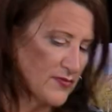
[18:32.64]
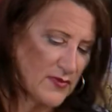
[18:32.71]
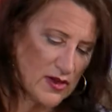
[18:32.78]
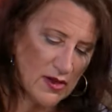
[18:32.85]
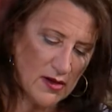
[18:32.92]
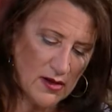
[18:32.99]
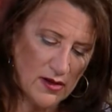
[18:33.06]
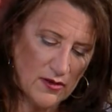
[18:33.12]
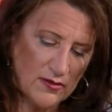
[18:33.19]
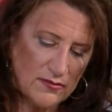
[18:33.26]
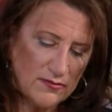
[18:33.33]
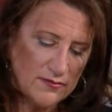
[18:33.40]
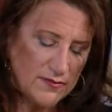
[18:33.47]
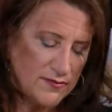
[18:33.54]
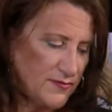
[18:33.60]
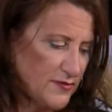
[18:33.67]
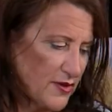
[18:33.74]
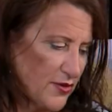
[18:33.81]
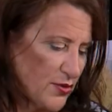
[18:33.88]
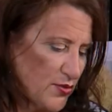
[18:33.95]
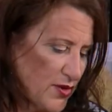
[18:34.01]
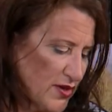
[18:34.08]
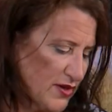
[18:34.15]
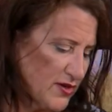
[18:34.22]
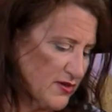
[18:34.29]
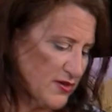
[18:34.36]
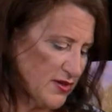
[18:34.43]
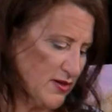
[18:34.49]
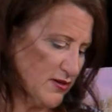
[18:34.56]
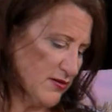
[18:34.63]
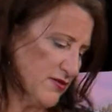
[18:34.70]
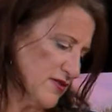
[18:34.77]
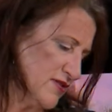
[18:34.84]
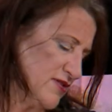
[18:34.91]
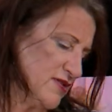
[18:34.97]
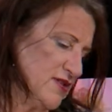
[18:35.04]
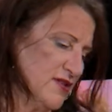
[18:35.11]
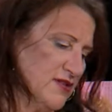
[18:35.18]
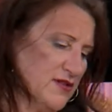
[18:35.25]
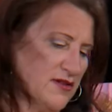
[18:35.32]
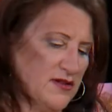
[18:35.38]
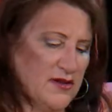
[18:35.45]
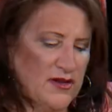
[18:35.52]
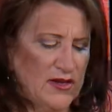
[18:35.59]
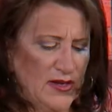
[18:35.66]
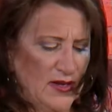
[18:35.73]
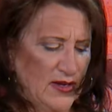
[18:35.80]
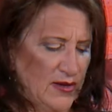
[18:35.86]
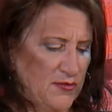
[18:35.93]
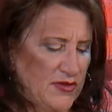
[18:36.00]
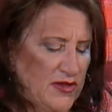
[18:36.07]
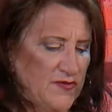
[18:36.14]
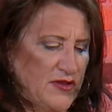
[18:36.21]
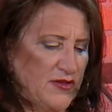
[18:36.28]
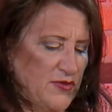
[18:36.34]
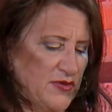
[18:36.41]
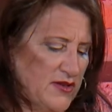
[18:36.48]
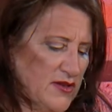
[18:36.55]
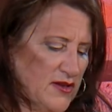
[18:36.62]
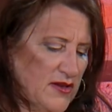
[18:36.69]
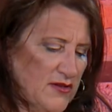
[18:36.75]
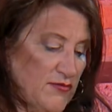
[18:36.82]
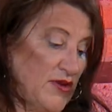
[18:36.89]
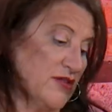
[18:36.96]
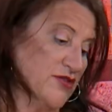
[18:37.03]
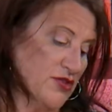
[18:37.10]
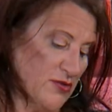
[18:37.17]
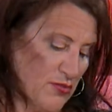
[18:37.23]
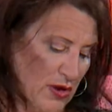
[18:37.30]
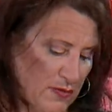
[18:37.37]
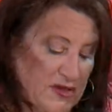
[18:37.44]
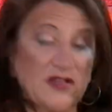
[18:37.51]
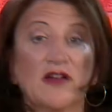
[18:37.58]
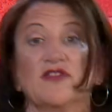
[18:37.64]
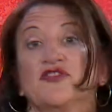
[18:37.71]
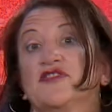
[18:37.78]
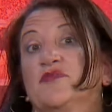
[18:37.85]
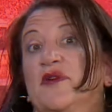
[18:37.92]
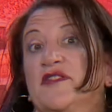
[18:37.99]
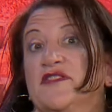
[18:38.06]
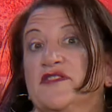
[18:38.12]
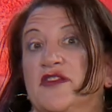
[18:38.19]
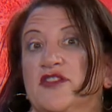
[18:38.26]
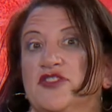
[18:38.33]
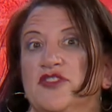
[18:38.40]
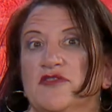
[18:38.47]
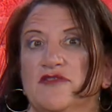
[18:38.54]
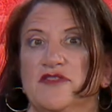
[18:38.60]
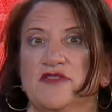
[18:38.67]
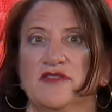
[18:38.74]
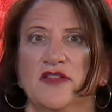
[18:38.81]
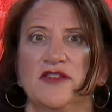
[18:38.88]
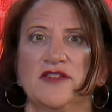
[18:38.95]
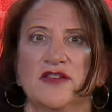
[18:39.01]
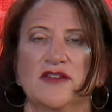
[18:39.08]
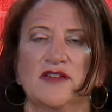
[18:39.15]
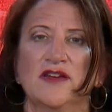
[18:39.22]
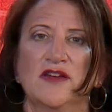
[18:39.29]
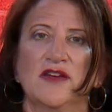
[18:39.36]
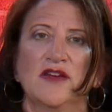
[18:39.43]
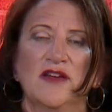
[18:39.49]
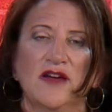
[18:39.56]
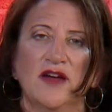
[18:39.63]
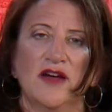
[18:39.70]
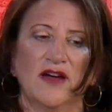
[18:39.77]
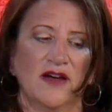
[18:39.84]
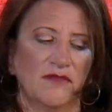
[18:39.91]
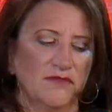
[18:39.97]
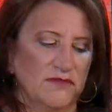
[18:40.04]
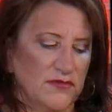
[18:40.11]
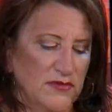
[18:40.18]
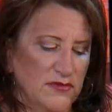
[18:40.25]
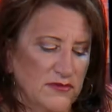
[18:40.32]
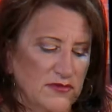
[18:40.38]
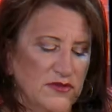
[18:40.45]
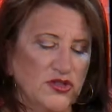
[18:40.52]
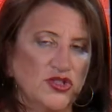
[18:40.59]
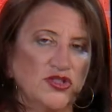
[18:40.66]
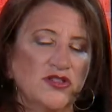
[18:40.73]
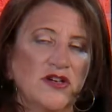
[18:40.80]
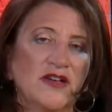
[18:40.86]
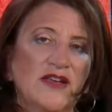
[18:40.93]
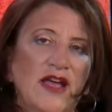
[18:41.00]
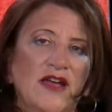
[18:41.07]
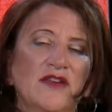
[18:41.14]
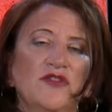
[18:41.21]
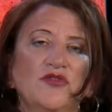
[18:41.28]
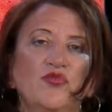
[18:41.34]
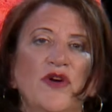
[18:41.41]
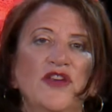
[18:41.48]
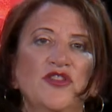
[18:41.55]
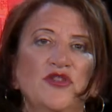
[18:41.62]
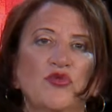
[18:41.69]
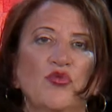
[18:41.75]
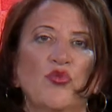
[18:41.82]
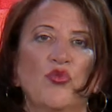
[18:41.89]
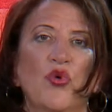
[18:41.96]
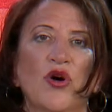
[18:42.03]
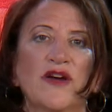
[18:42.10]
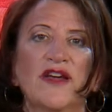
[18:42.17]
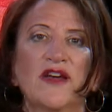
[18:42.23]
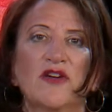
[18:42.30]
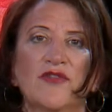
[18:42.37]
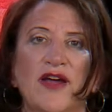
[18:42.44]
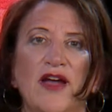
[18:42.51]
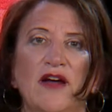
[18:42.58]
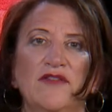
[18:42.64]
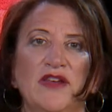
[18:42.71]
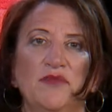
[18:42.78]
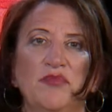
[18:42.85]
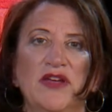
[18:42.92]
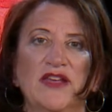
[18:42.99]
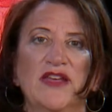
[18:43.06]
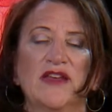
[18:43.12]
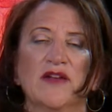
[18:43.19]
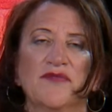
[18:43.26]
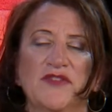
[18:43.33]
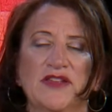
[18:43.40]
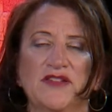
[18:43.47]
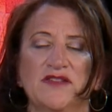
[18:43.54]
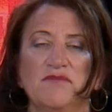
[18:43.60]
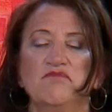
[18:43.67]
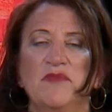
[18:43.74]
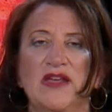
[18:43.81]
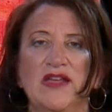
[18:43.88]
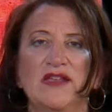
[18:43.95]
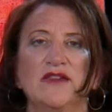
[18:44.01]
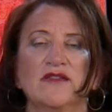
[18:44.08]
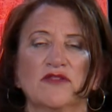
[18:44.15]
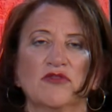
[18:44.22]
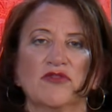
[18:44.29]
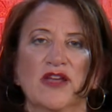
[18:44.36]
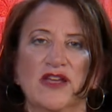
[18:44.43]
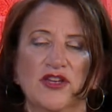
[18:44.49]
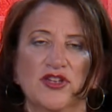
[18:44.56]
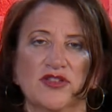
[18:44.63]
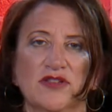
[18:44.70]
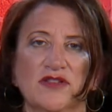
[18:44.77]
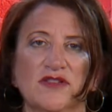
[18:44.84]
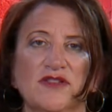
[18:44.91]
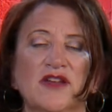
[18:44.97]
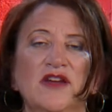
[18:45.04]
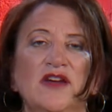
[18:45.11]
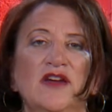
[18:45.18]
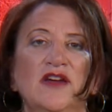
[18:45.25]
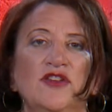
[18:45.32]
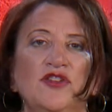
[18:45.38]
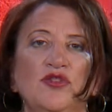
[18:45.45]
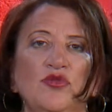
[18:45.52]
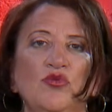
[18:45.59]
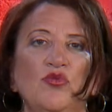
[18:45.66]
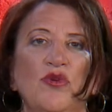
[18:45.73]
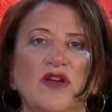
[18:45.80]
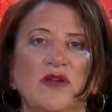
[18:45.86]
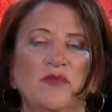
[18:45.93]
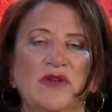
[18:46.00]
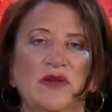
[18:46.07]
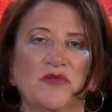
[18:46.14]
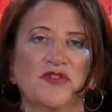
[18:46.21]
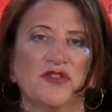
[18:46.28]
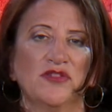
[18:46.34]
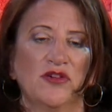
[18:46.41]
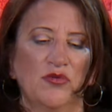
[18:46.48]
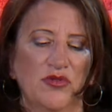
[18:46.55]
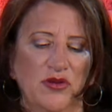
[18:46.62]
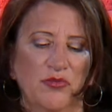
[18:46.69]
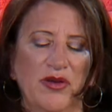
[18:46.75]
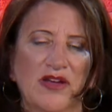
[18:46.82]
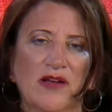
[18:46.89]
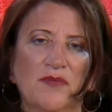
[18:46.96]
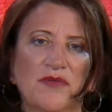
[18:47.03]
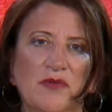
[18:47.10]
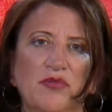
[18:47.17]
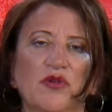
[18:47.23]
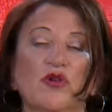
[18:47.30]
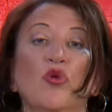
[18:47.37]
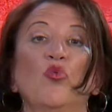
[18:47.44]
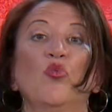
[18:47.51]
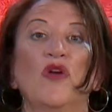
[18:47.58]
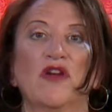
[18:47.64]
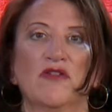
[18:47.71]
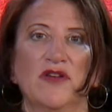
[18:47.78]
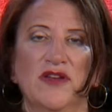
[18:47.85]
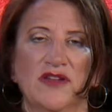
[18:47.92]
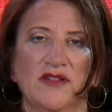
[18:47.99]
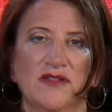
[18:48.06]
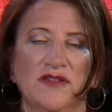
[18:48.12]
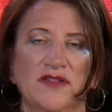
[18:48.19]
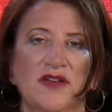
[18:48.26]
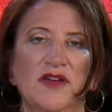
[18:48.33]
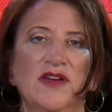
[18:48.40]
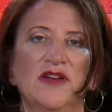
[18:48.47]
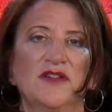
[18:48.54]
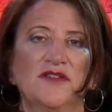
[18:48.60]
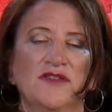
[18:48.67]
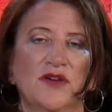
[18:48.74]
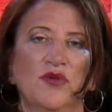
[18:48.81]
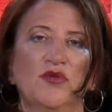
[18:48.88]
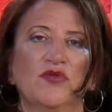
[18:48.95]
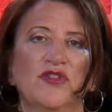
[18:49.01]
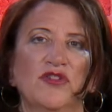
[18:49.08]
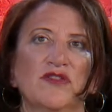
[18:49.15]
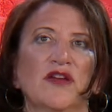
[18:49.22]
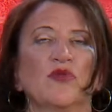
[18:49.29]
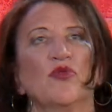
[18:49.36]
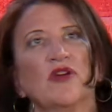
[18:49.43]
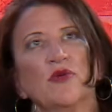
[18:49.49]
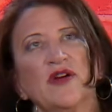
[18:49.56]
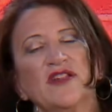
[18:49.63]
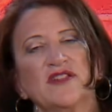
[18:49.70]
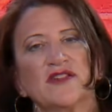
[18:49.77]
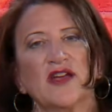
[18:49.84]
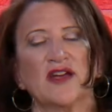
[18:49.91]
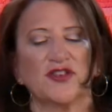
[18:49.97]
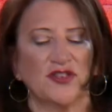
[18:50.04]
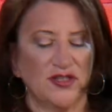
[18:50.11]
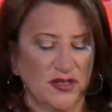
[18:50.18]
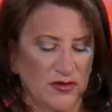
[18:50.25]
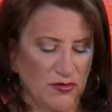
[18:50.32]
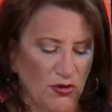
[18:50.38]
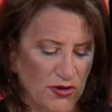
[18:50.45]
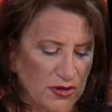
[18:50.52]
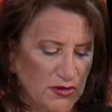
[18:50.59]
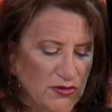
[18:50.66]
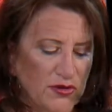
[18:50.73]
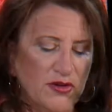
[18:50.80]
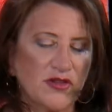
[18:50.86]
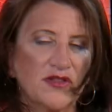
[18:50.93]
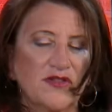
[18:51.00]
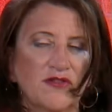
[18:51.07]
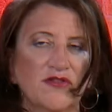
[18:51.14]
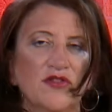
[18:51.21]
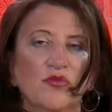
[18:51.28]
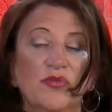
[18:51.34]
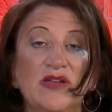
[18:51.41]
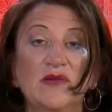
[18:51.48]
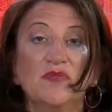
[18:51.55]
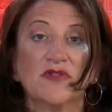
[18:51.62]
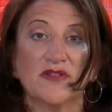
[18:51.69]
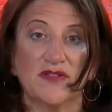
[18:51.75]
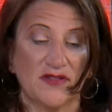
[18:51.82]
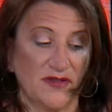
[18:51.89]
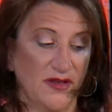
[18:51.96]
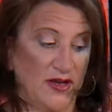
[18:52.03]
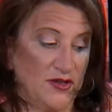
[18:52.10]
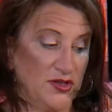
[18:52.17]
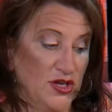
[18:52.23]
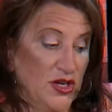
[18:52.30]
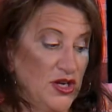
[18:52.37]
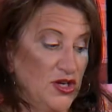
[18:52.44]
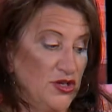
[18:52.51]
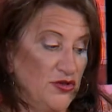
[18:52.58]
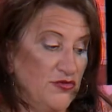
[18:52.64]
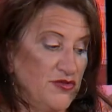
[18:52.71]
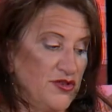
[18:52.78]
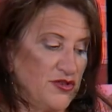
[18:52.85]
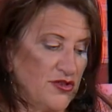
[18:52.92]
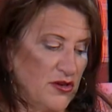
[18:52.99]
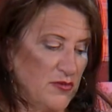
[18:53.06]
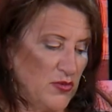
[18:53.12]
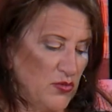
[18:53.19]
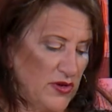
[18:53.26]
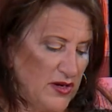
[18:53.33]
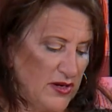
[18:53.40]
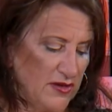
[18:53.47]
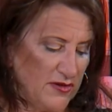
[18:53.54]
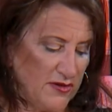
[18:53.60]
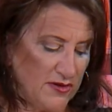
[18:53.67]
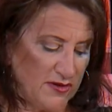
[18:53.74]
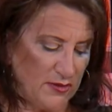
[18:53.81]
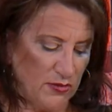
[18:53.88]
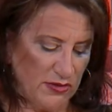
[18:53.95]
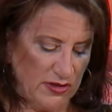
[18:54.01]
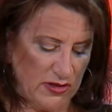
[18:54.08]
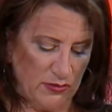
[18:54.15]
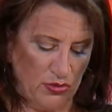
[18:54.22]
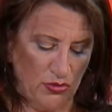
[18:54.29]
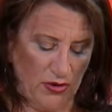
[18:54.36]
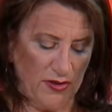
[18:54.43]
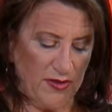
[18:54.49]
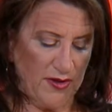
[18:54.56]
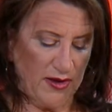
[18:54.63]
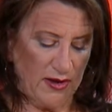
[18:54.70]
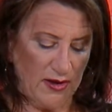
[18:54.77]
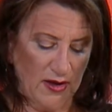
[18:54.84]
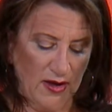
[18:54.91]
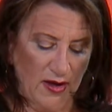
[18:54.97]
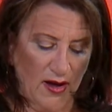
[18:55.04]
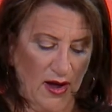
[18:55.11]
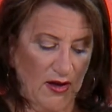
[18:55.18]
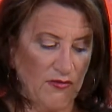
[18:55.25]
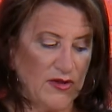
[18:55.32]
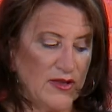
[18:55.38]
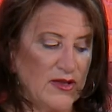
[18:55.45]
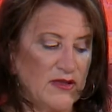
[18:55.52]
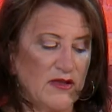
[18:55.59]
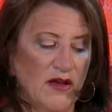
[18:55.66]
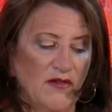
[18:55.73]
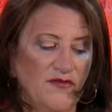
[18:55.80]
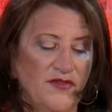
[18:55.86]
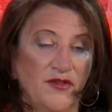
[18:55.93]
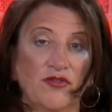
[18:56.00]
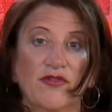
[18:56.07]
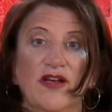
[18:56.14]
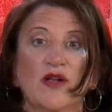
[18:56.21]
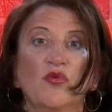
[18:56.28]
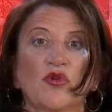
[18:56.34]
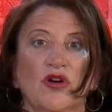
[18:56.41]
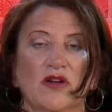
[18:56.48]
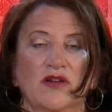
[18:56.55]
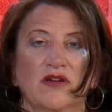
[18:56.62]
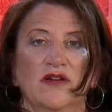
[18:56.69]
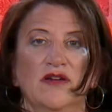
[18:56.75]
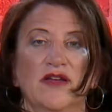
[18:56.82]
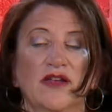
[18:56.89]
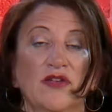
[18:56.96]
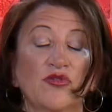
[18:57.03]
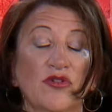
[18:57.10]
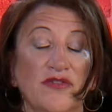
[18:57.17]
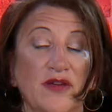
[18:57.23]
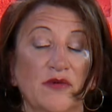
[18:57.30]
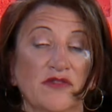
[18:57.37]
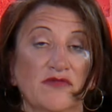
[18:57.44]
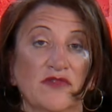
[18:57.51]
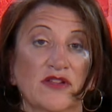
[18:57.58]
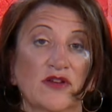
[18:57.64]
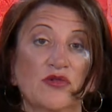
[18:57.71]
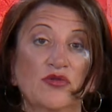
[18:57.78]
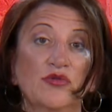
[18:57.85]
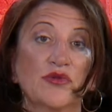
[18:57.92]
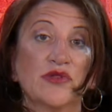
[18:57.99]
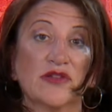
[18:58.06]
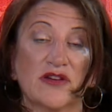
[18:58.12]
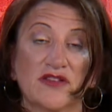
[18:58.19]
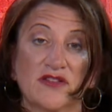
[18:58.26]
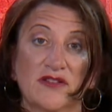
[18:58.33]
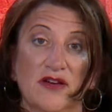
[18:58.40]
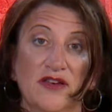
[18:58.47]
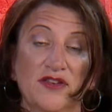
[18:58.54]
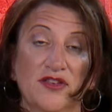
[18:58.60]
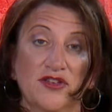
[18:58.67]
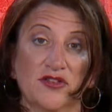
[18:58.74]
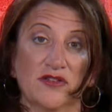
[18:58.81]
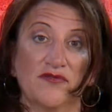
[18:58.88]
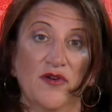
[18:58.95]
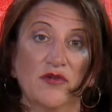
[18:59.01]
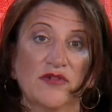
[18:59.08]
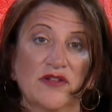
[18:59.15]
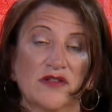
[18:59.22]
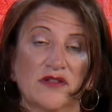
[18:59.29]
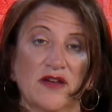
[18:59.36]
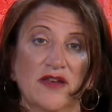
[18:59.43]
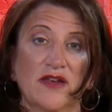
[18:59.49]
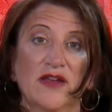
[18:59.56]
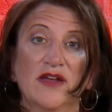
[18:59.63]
Oh, Another one is here is, uh, I believe this was, a, uh, well, you could probably tell just by the sketch here, this is London. Um, again, when you're walking around and picking up these main locations, you want to be able to know when you pick up the book where it is. So you're like, what do I sketch? Also, notice there are no people in the sketch. You determine what it is that's the most important thing. I really loved the grail work, and I thought that was really cool, so I decided to just focus on it.